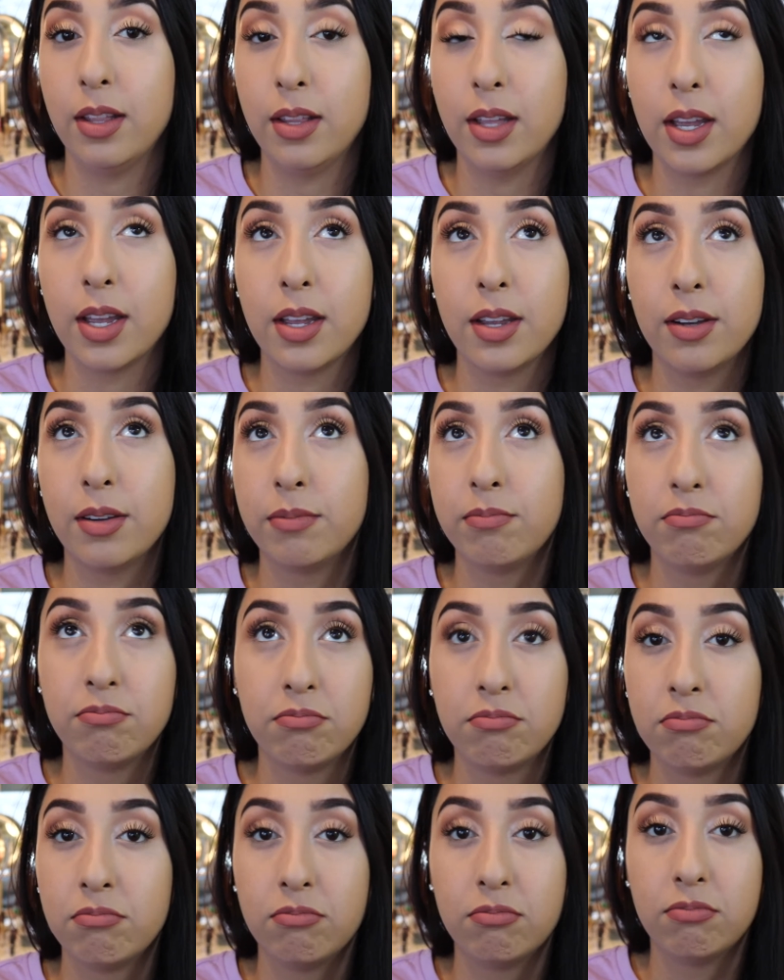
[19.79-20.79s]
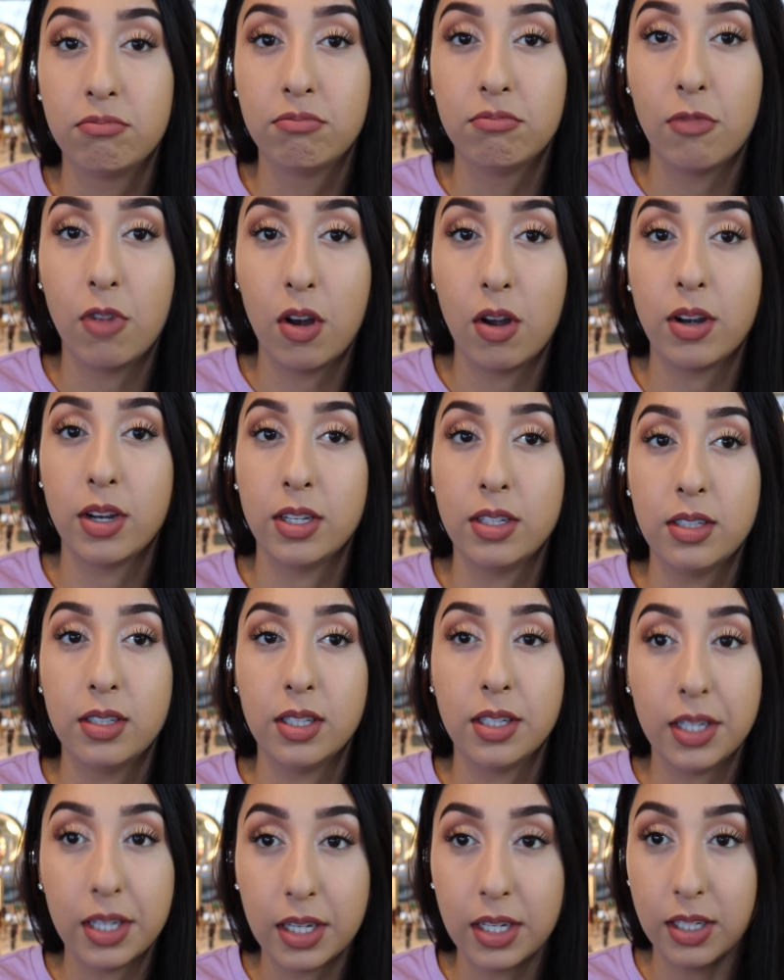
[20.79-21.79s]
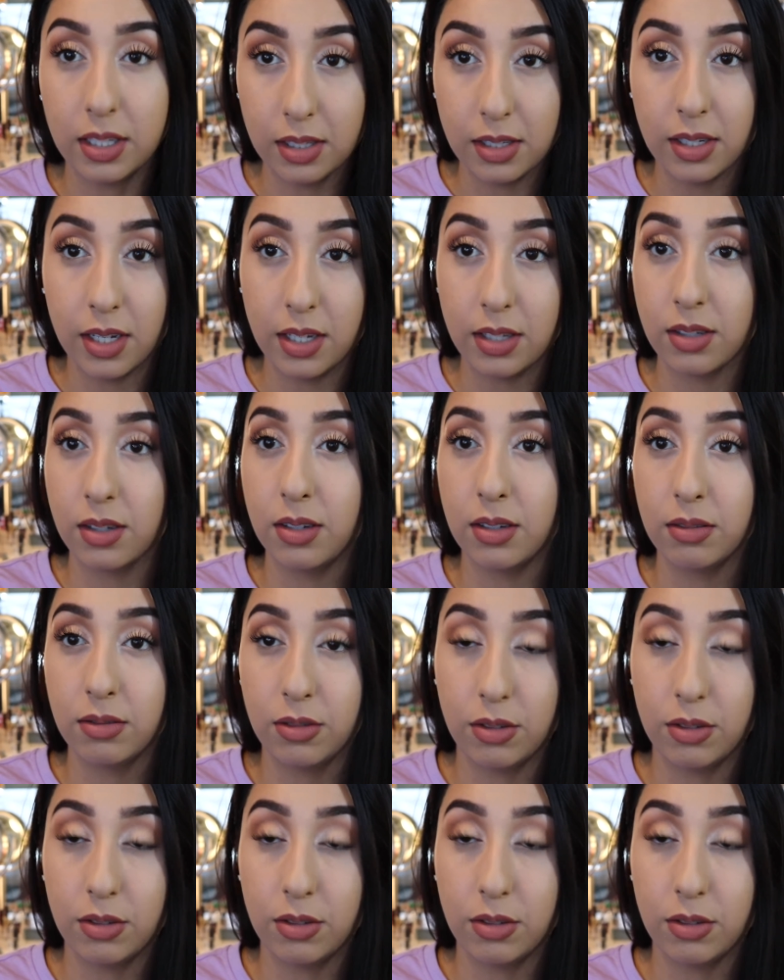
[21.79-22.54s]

Like, honestly, it stays on.